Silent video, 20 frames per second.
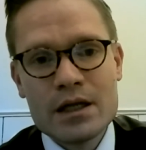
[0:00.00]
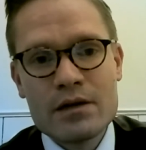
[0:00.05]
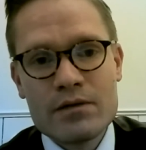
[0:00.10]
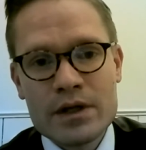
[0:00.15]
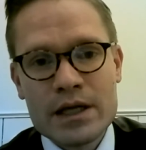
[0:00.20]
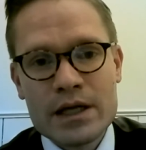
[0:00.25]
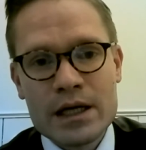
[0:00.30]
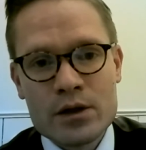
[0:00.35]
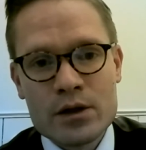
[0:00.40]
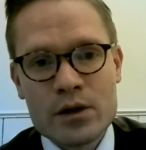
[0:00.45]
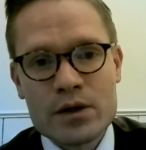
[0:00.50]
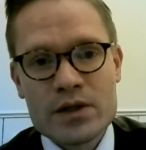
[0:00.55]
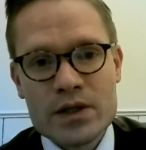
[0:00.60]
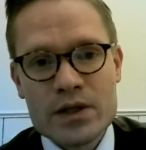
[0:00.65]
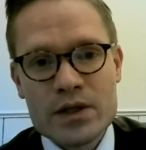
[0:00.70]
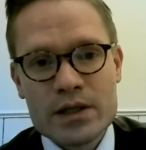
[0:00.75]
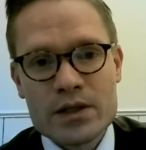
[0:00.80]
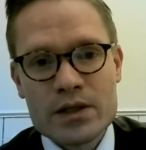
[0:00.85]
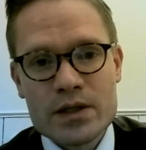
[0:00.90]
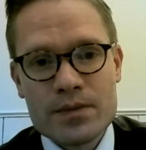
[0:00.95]
live in that
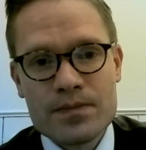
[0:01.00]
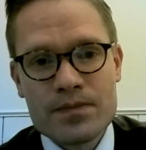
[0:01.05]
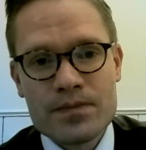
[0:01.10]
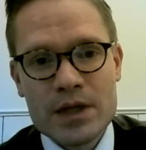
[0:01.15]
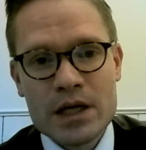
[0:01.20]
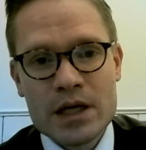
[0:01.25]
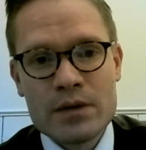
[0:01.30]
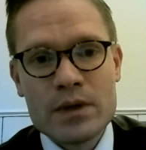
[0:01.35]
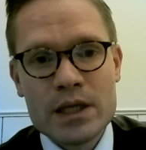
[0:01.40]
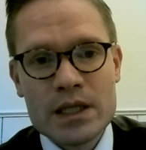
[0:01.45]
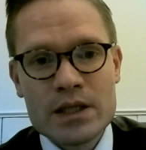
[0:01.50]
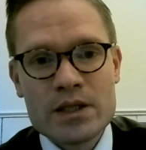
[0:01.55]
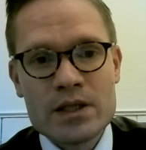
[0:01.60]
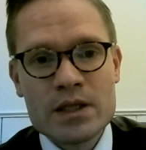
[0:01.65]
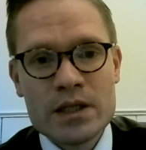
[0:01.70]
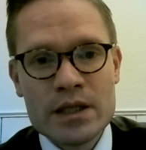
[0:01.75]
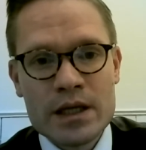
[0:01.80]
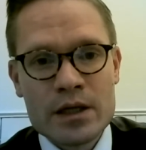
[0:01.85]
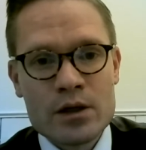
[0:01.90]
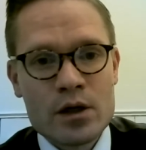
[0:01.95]
context. And we can
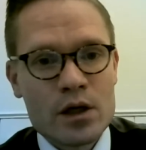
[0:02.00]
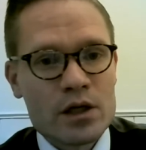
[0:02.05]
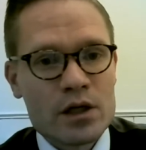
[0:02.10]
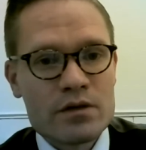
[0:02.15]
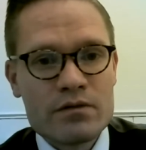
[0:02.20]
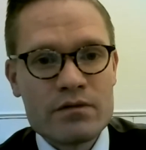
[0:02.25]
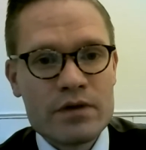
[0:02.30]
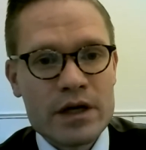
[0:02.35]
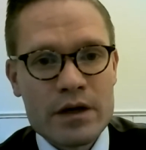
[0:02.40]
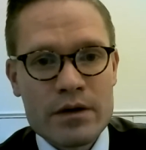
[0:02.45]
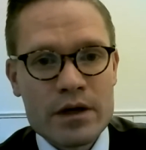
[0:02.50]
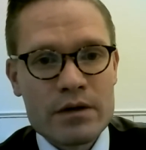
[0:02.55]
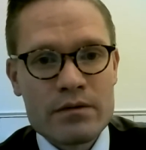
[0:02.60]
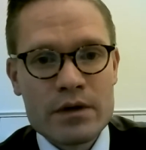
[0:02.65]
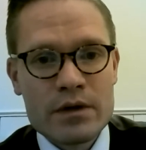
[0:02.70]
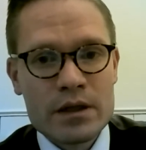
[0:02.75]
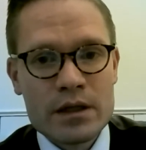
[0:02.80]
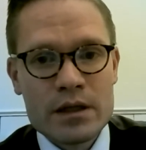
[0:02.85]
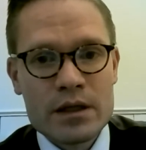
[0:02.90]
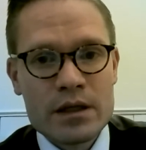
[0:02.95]
see that cost very,
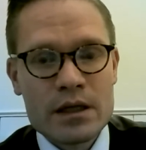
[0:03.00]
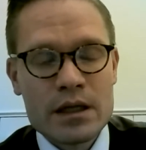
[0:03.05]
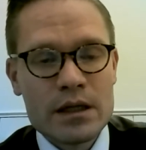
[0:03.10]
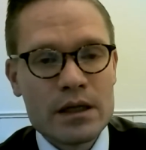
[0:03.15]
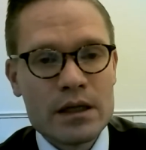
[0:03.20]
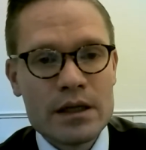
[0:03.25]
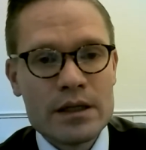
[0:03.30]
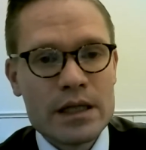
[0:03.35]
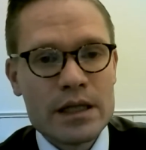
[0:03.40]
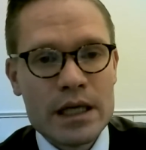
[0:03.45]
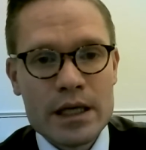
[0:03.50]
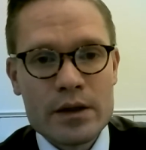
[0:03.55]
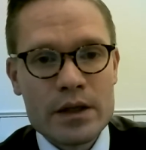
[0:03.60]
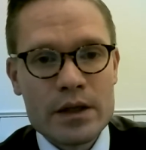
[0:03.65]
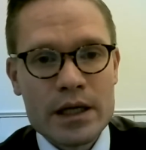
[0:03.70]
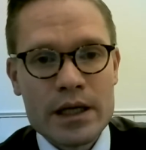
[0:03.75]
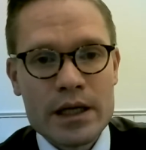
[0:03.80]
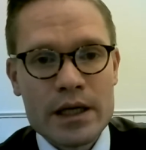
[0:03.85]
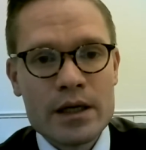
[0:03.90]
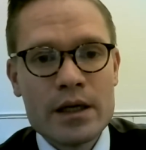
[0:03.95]
very clearly day
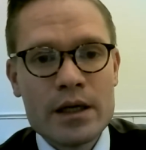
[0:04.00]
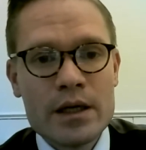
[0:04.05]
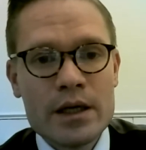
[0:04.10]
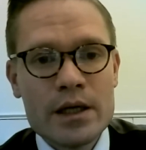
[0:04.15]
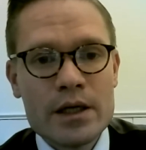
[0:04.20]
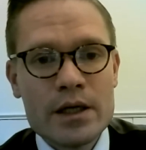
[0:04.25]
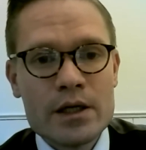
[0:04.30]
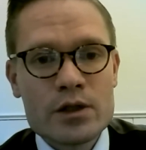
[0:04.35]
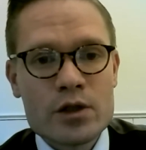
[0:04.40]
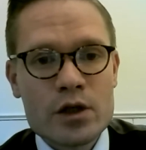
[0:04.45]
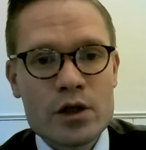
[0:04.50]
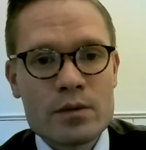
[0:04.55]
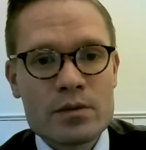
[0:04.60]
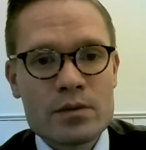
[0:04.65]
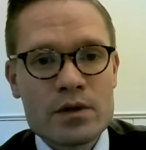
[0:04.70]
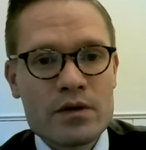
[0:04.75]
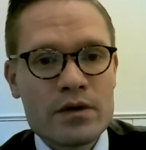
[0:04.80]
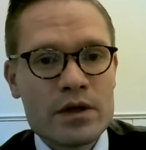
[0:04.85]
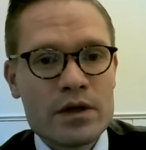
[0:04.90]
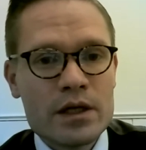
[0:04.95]
to day in
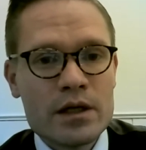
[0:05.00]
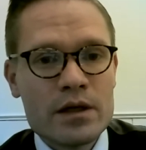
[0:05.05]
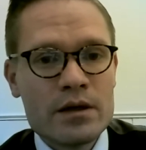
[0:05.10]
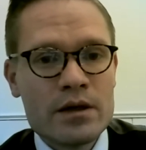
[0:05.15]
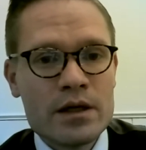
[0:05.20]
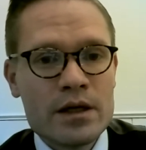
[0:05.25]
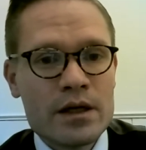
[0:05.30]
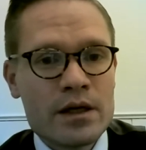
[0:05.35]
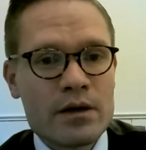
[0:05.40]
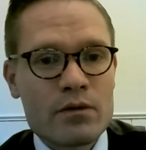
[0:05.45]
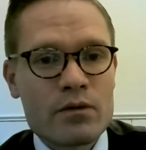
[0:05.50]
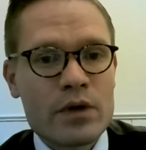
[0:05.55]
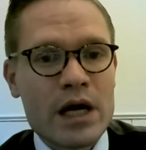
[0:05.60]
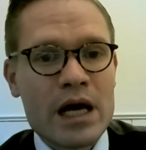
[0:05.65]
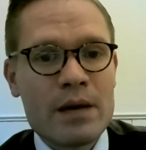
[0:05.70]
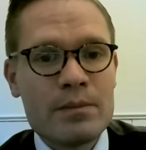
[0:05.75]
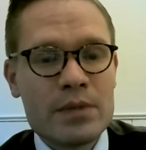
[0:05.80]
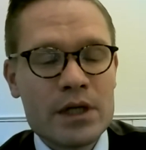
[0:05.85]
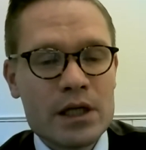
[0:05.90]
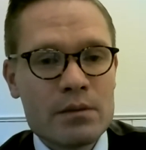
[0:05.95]
terms of the
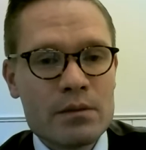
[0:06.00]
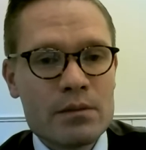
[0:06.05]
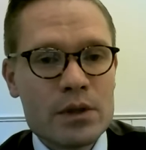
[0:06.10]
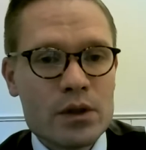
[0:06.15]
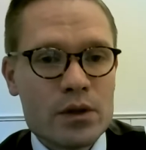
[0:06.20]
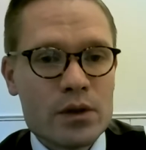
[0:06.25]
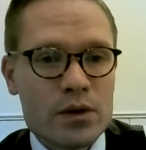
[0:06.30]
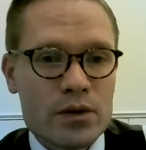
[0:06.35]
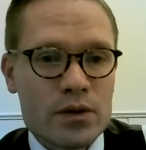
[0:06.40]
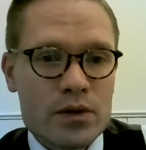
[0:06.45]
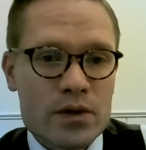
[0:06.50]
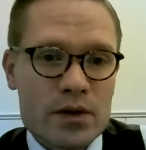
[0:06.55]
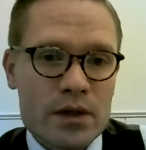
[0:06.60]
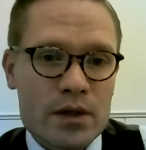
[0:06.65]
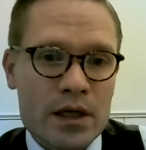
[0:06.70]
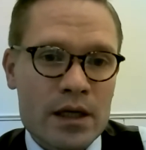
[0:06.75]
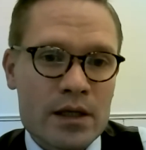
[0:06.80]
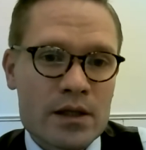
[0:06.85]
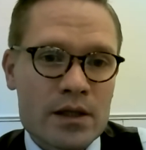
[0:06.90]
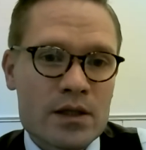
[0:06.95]
rampant
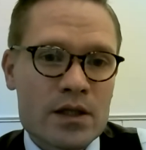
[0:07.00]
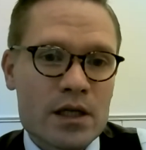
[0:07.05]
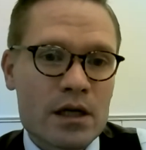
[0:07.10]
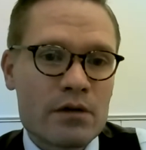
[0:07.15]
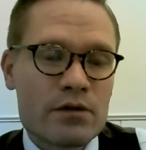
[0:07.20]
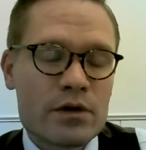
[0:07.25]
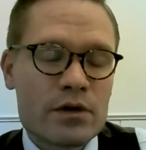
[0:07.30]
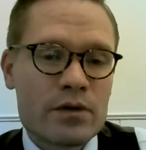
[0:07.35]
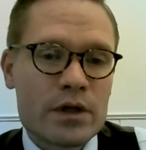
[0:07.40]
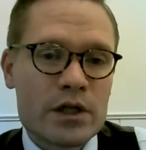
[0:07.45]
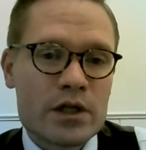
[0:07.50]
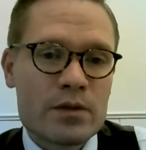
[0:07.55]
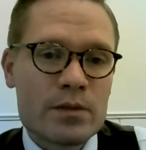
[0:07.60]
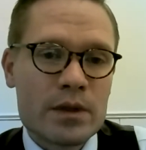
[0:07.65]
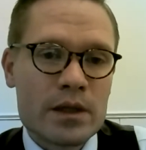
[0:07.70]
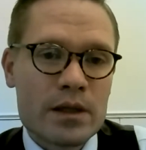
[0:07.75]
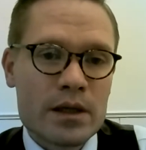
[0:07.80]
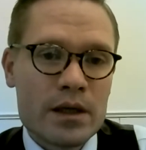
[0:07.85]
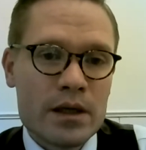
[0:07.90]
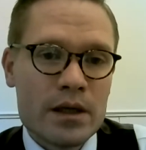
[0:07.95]
abuse and
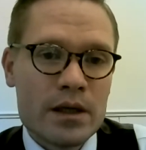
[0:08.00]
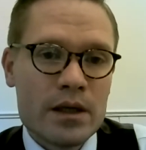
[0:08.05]
self-enrichment